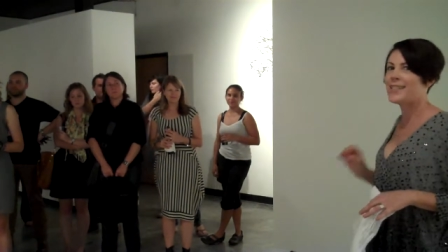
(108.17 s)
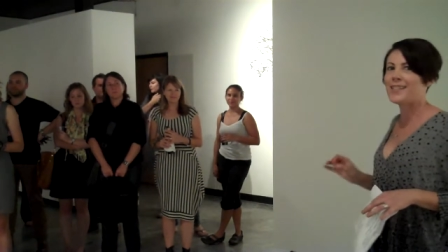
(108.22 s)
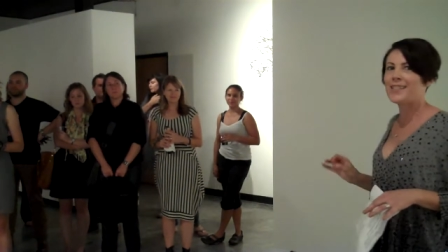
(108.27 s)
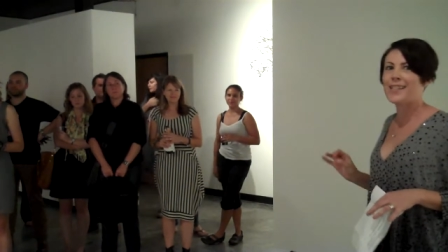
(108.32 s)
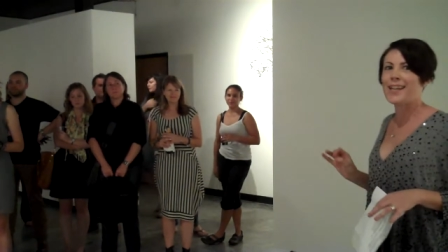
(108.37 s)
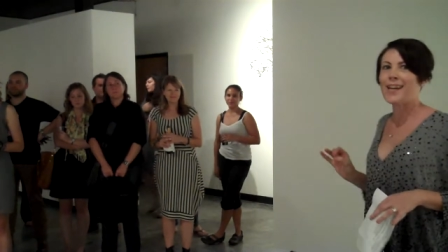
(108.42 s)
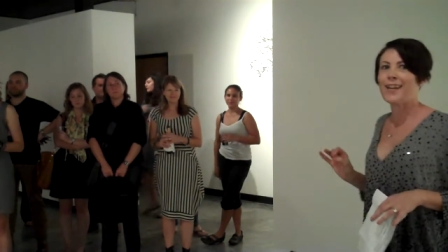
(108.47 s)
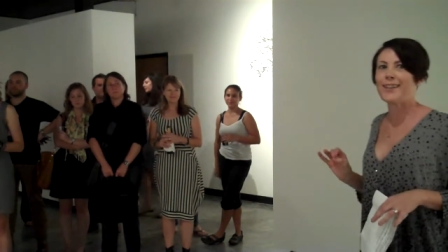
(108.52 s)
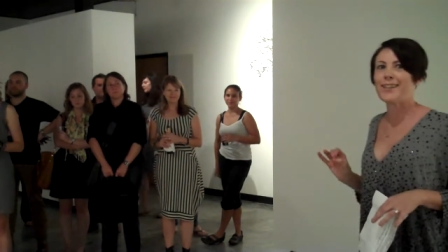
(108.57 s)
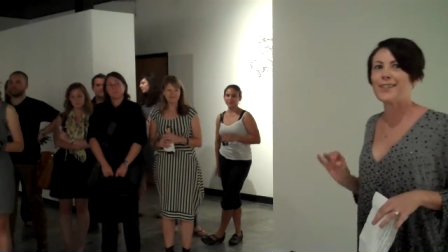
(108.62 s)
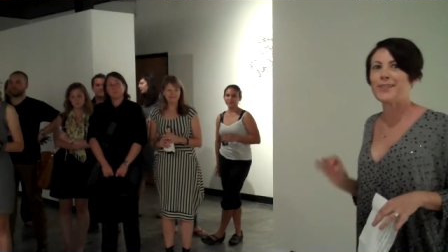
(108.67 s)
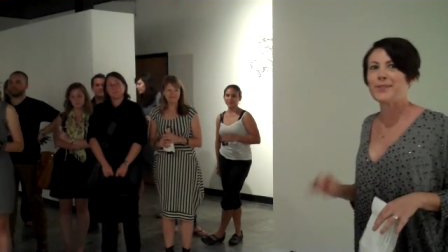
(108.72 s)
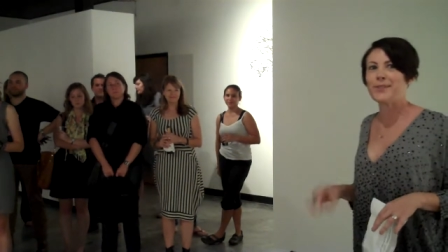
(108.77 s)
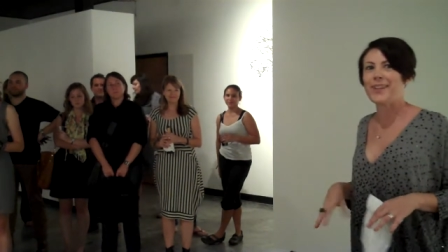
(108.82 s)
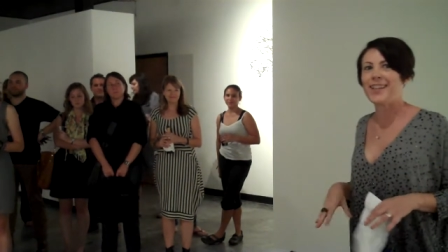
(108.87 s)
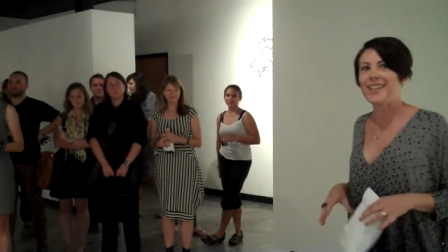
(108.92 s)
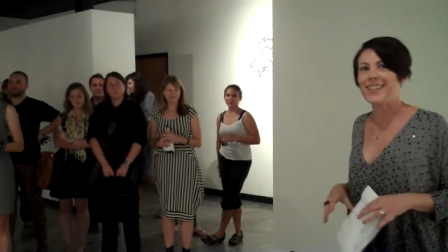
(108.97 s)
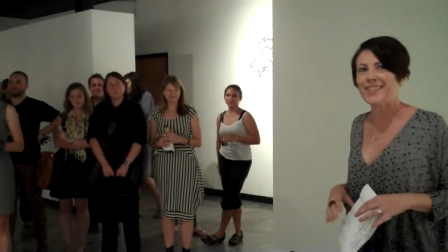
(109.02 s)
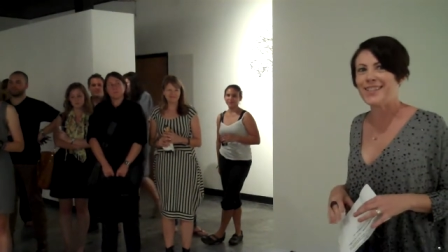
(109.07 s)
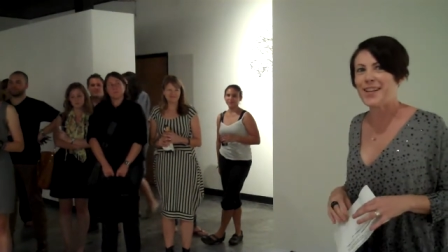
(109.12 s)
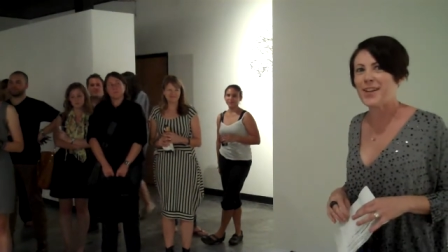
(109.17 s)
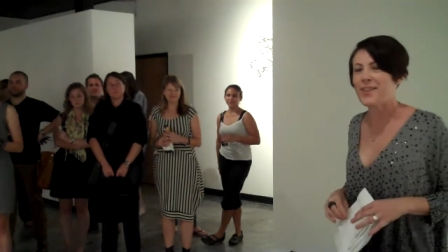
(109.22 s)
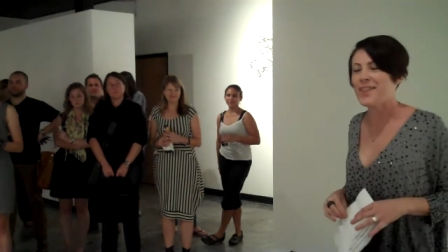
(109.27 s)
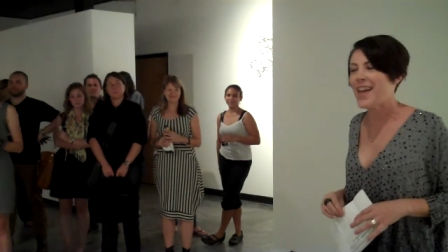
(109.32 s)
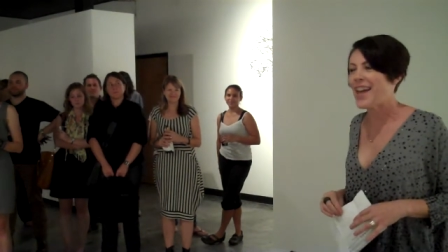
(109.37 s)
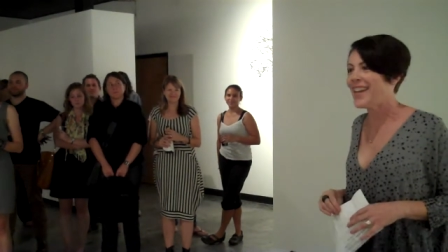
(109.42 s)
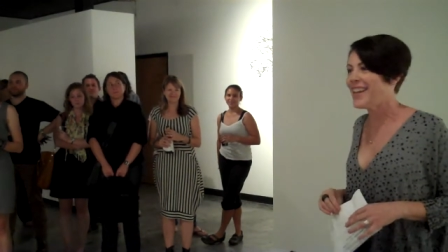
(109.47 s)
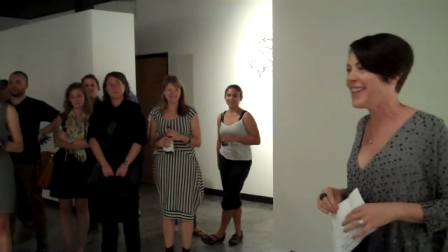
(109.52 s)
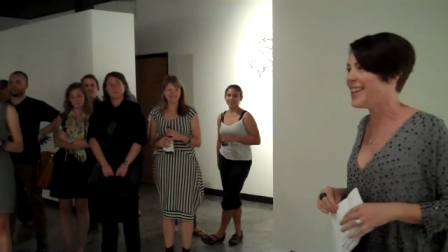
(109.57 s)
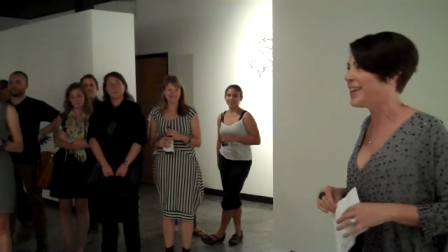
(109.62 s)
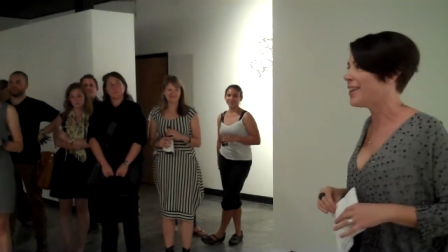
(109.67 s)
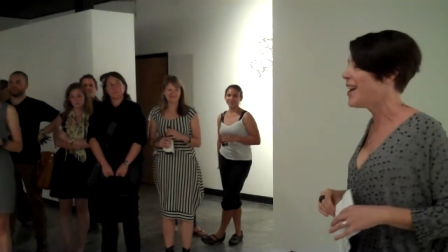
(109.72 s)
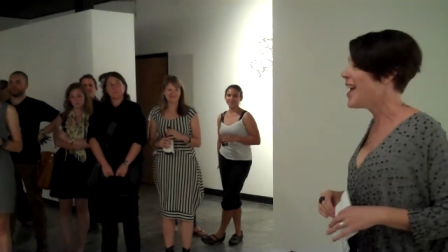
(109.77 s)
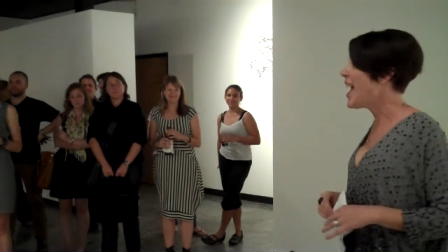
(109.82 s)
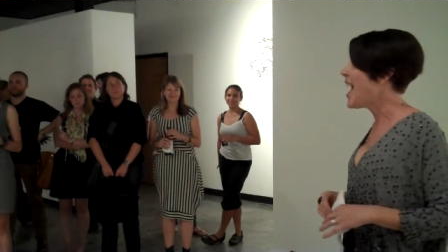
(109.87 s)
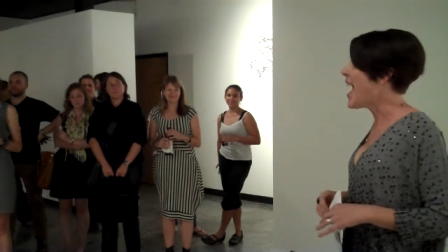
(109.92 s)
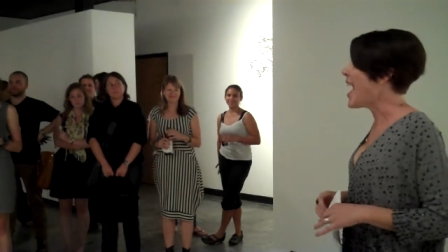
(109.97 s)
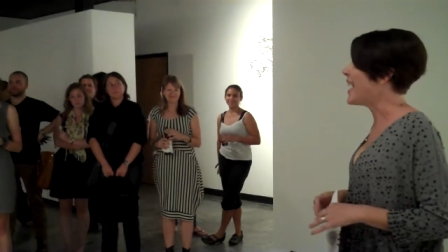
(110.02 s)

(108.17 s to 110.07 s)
detail this week, so thank you.